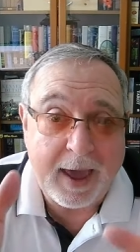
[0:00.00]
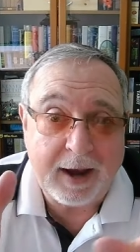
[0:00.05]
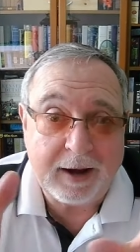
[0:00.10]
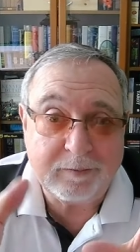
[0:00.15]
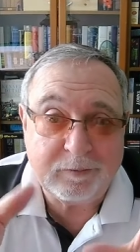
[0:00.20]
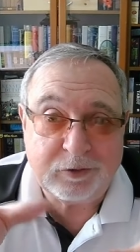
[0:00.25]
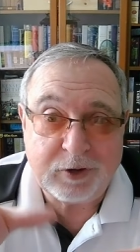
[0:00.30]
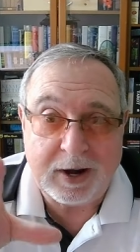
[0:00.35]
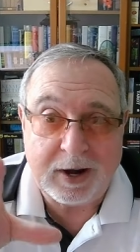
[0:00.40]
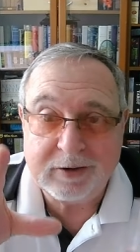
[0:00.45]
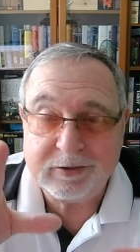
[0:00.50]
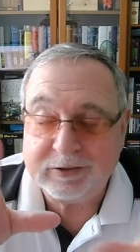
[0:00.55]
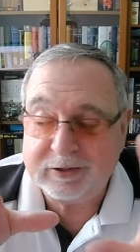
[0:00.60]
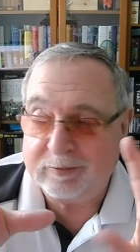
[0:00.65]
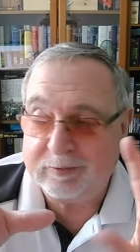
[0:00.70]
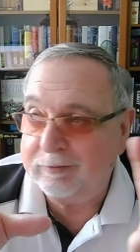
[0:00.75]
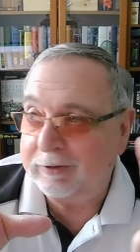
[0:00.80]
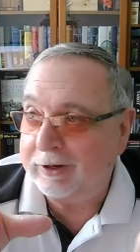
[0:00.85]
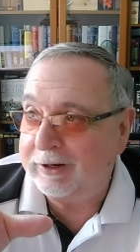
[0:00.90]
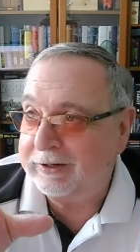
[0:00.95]
I'm trying
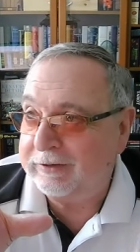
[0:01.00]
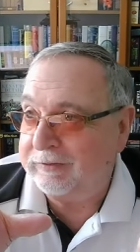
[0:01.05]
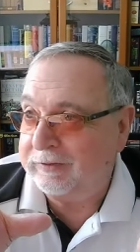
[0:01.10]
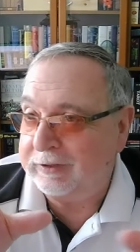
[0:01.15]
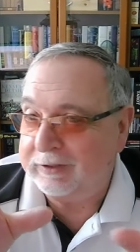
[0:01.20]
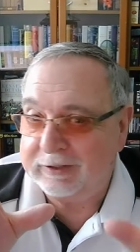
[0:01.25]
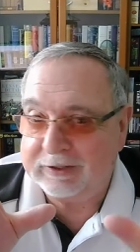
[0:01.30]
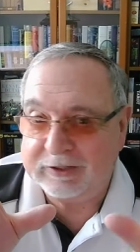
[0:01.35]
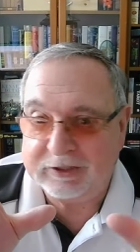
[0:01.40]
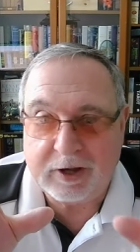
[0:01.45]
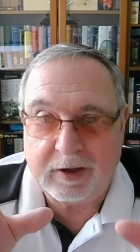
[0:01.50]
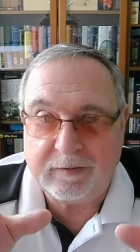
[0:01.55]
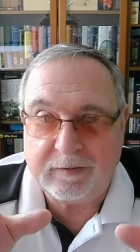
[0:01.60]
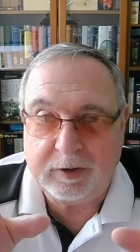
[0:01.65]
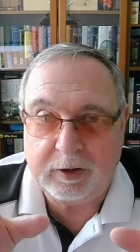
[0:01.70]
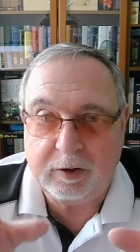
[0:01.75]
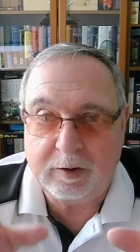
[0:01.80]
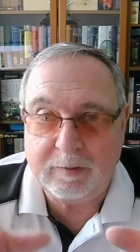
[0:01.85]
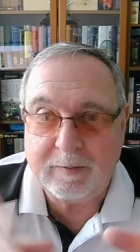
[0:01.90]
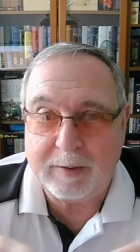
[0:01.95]
some little different stuff
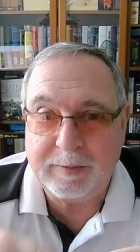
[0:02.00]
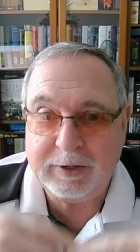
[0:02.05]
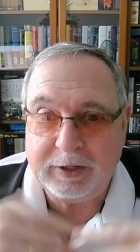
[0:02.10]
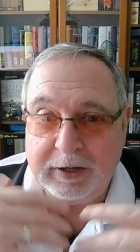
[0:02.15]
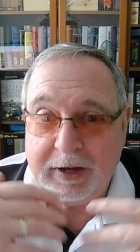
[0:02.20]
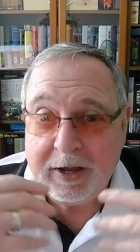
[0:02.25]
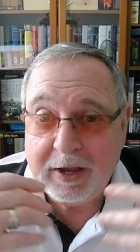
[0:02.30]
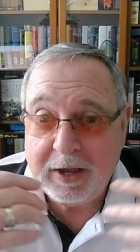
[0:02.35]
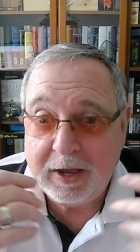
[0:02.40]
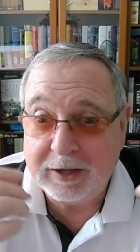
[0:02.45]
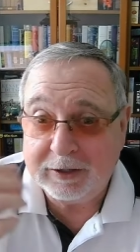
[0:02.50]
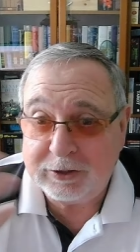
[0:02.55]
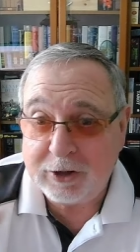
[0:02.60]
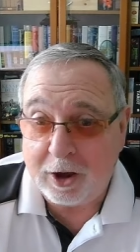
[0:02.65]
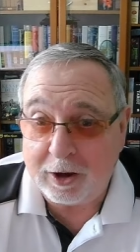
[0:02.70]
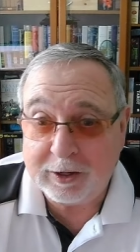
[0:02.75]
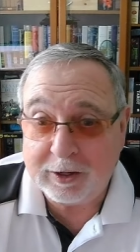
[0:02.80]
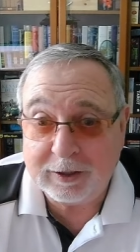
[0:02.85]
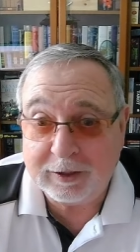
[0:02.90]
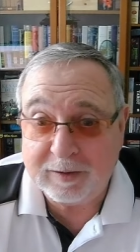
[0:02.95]
here, maybe uh,
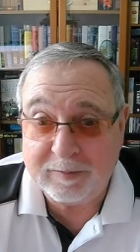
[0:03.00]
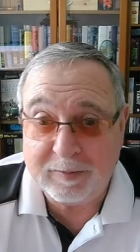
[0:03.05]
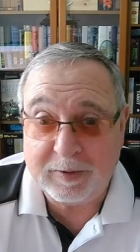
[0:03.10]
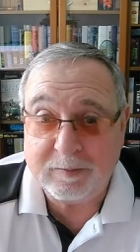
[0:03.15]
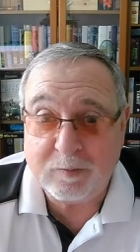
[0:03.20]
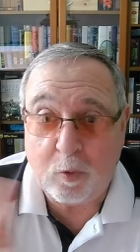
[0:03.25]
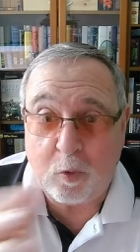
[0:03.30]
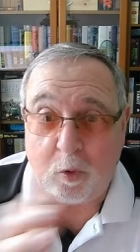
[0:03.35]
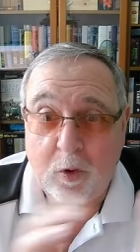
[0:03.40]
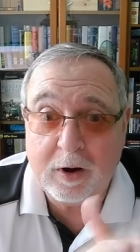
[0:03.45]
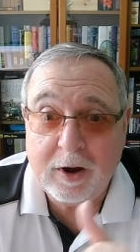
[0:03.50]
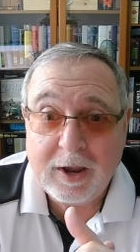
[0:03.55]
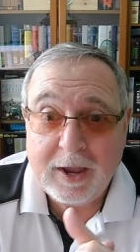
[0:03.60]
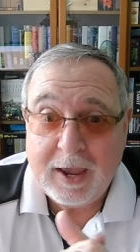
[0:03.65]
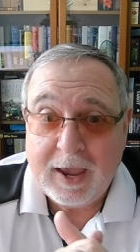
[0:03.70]
talking a little bit more,